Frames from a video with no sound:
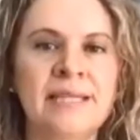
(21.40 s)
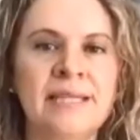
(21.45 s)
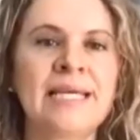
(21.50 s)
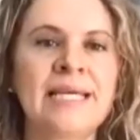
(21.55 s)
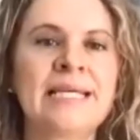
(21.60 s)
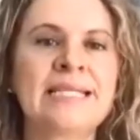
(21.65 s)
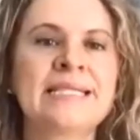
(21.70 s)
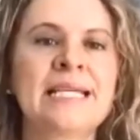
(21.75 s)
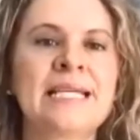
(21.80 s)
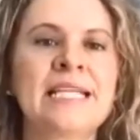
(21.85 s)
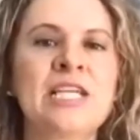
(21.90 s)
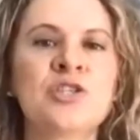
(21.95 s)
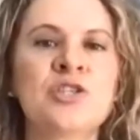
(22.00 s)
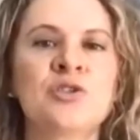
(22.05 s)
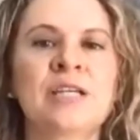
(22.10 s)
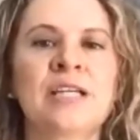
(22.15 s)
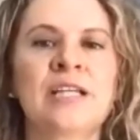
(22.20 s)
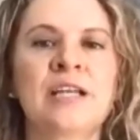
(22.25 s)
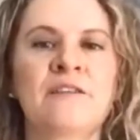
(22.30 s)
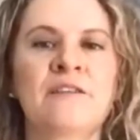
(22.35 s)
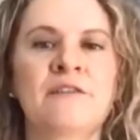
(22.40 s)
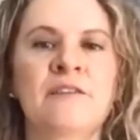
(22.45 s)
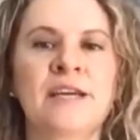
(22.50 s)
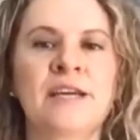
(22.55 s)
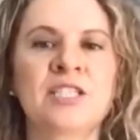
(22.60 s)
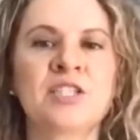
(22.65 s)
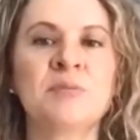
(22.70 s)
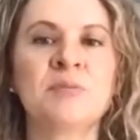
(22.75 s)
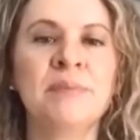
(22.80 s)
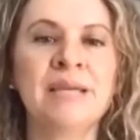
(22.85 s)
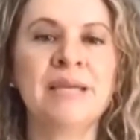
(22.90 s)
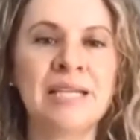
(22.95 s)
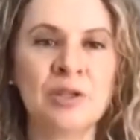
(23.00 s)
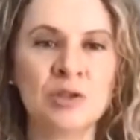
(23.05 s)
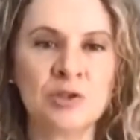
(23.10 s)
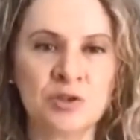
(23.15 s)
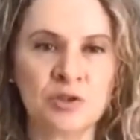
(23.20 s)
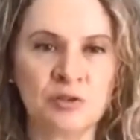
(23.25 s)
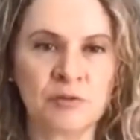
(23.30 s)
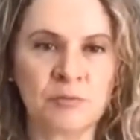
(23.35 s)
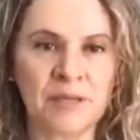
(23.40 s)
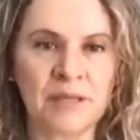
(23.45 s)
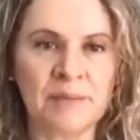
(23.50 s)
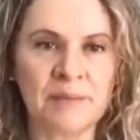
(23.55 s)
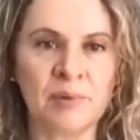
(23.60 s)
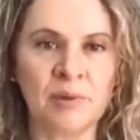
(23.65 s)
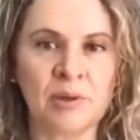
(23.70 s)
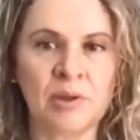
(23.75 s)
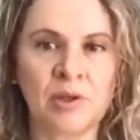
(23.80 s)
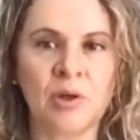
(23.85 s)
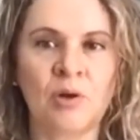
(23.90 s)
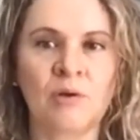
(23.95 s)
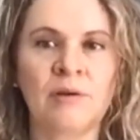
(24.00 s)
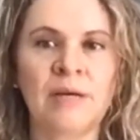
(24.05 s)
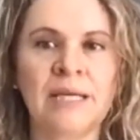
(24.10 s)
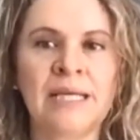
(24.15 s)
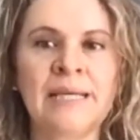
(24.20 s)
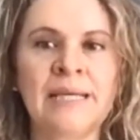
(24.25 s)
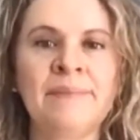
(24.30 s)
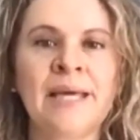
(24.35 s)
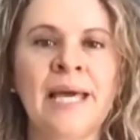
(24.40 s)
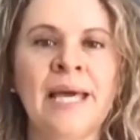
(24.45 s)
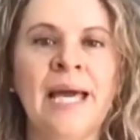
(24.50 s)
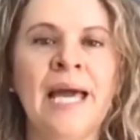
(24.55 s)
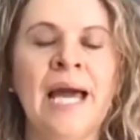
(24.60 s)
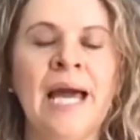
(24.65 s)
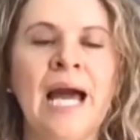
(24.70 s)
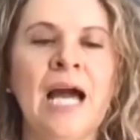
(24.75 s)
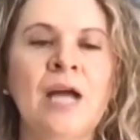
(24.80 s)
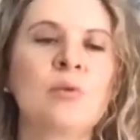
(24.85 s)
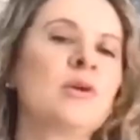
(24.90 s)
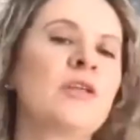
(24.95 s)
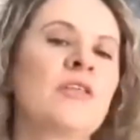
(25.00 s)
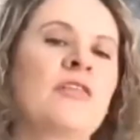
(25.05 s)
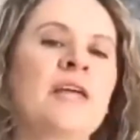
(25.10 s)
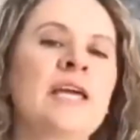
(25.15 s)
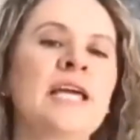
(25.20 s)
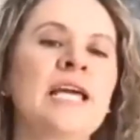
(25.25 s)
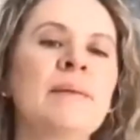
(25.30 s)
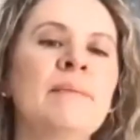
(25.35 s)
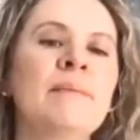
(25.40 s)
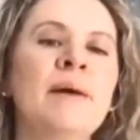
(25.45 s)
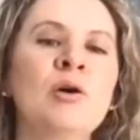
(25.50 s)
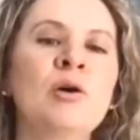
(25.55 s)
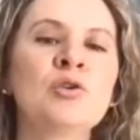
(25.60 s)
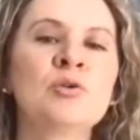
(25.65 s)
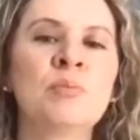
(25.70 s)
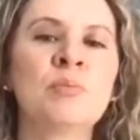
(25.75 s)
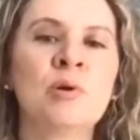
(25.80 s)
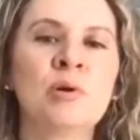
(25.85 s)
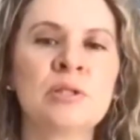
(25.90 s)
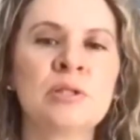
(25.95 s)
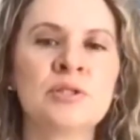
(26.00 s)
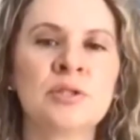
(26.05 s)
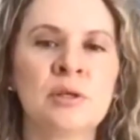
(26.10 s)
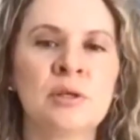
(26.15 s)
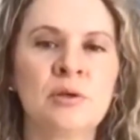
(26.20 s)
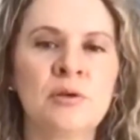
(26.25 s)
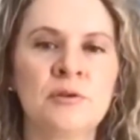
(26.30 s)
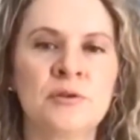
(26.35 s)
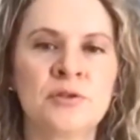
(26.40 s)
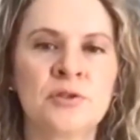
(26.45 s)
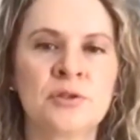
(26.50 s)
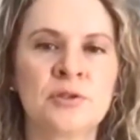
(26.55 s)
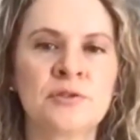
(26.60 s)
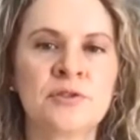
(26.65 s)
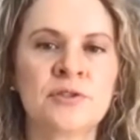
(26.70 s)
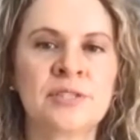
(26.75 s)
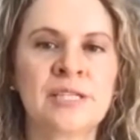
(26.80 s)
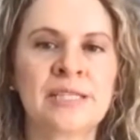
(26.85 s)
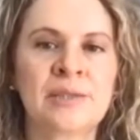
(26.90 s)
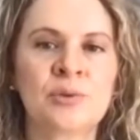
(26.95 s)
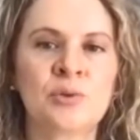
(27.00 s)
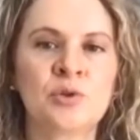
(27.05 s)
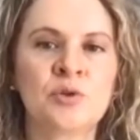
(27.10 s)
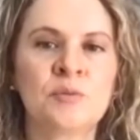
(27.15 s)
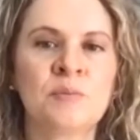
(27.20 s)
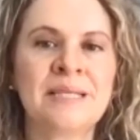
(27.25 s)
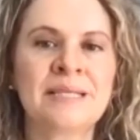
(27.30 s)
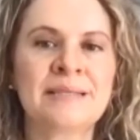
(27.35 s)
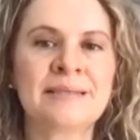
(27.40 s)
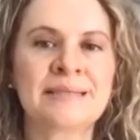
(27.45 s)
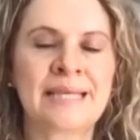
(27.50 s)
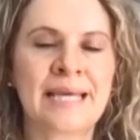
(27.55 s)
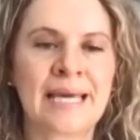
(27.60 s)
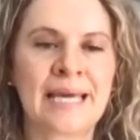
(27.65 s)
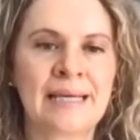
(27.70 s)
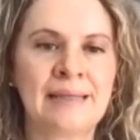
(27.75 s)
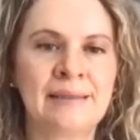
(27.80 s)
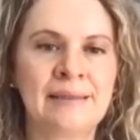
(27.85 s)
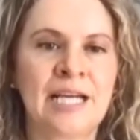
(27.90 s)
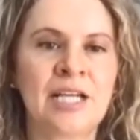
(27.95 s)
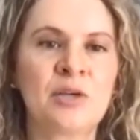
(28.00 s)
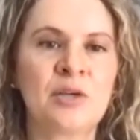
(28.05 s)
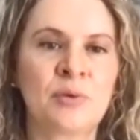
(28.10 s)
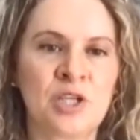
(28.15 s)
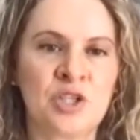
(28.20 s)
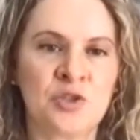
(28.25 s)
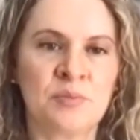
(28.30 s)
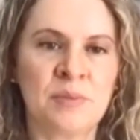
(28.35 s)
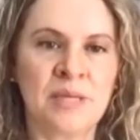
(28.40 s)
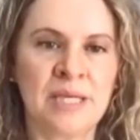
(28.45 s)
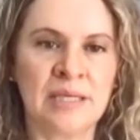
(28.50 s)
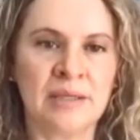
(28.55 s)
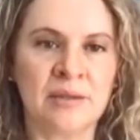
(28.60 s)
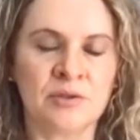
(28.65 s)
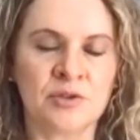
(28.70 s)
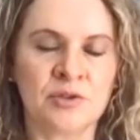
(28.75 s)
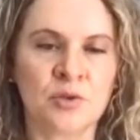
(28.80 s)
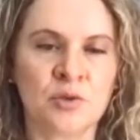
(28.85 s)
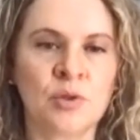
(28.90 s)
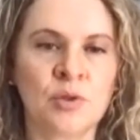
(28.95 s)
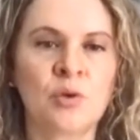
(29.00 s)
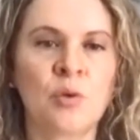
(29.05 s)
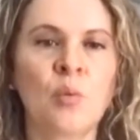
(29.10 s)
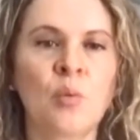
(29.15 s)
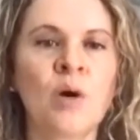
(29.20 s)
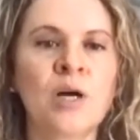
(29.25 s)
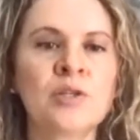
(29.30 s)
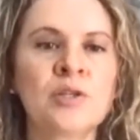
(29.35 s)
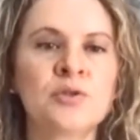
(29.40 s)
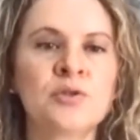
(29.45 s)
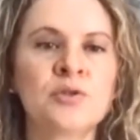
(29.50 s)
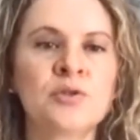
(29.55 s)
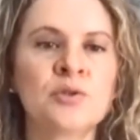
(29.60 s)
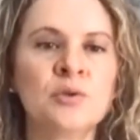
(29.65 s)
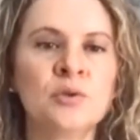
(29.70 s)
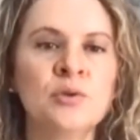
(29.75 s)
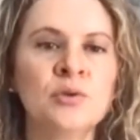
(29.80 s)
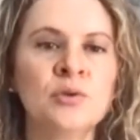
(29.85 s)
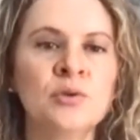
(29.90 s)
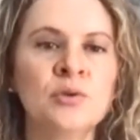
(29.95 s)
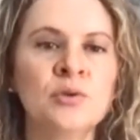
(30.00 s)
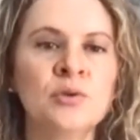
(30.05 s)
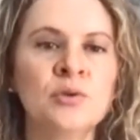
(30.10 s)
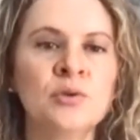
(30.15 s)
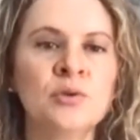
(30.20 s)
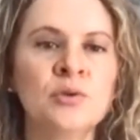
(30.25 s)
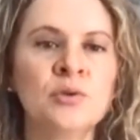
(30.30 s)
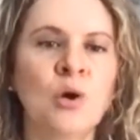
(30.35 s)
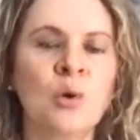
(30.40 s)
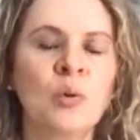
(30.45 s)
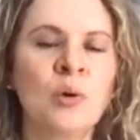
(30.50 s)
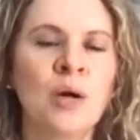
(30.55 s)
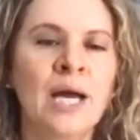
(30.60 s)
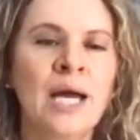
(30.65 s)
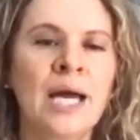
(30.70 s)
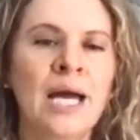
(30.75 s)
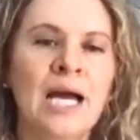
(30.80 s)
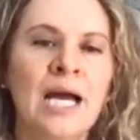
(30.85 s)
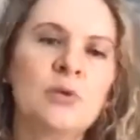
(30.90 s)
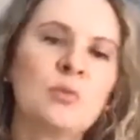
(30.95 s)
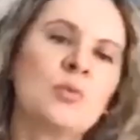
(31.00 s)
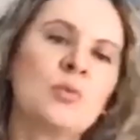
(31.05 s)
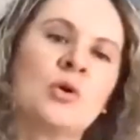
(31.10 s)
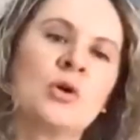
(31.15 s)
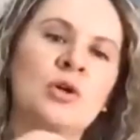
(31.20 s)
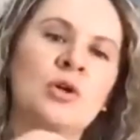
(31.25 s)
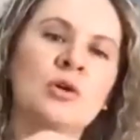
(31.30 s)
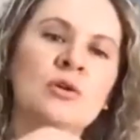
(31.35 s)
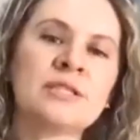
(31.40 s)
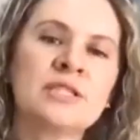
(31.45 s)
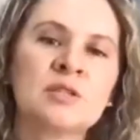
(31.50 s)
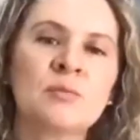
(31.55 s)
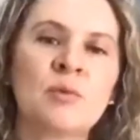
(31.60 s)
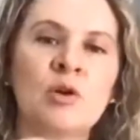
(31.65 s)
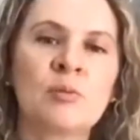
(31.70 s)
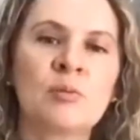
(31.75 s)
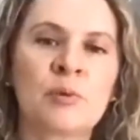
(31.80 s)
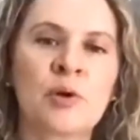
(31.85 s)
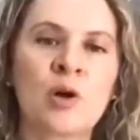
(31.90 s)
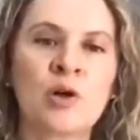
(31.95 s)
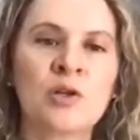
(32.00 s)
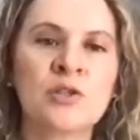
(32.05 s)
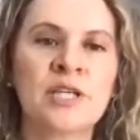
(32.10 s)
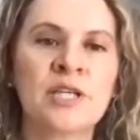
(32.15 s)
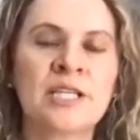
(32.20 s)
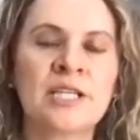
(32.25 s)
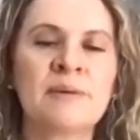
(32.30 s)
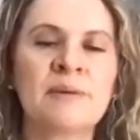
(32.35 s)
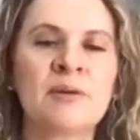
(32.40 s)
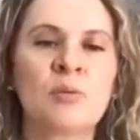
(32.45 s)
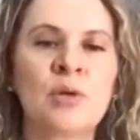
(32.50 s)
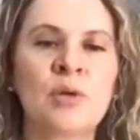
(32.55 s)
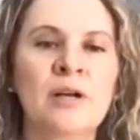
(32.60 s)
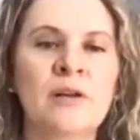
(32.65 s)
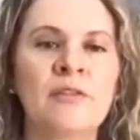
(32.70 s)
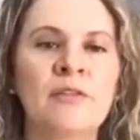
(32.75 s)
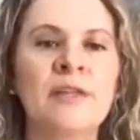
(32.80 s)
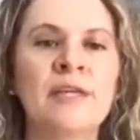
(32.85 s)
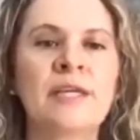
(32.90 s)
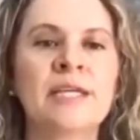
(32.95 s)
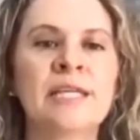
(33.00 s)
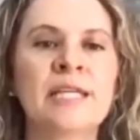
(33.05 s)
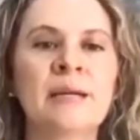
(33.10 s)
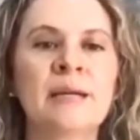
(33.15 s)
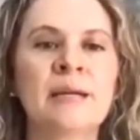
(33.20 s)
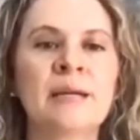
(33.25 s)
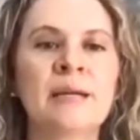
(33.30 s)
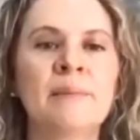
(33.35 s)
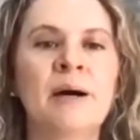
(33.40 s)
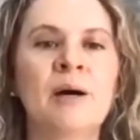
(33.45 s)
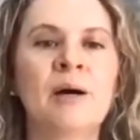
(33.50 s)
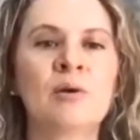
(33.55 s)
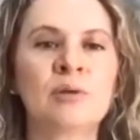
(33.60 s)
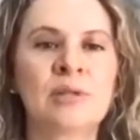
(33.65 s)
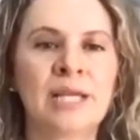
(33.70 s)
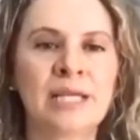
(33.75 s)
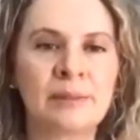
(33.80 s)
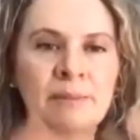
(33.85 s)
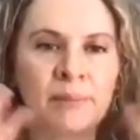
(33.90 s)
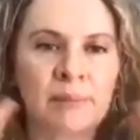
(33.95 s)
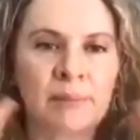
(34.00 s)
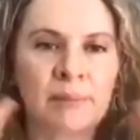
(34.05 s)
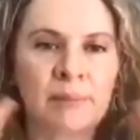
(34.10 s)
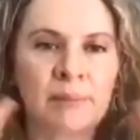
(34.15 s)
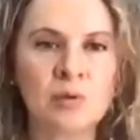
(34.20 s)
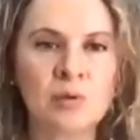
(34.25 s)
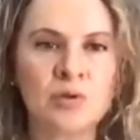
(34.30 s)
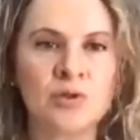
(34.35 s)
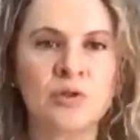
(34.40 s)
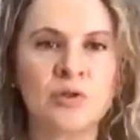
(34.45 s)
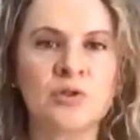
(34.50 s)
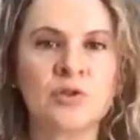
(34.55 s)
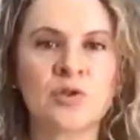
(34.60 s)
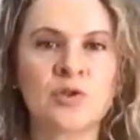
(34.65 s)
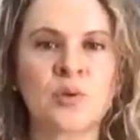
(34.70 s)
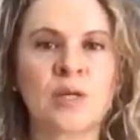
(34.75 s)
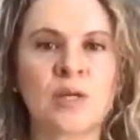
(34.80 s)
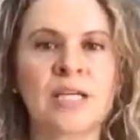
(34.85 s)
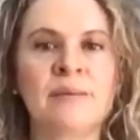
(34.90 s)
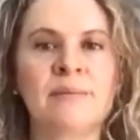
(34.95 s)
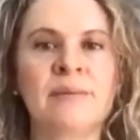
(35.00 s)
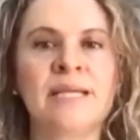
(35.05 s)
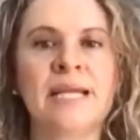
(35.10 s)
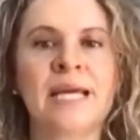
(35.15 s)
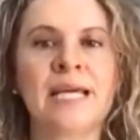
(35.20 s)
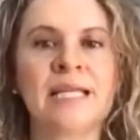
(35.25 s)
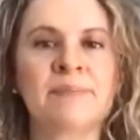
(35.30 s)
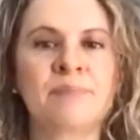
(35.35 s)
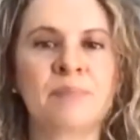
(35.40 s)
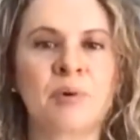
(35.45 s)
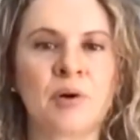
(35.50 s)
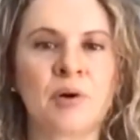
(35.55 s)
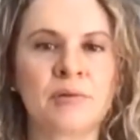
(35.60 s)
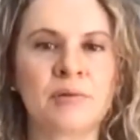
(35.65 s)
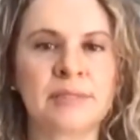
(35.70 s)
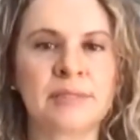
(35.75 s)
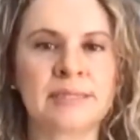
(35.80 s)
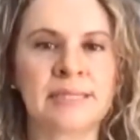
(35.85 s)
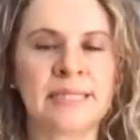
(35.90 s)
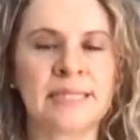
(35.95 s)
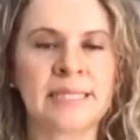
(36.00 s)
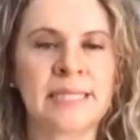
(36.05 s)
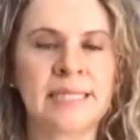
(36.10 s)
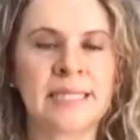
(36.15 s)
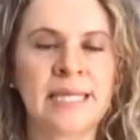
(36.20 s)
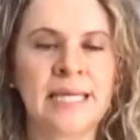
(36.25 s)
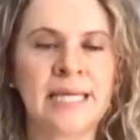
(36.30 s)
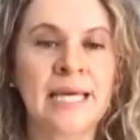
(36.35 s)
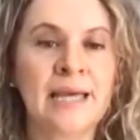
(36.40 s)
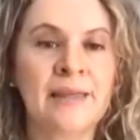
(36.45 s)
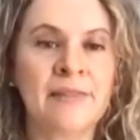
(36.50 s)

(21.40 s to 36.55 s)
is an issue that affects millions of people globally. And we think about bold solutions that could be scaled and reach millions. We don't want to go and work on small projects, but we are thinking about like broad solutions to eliminate poverty.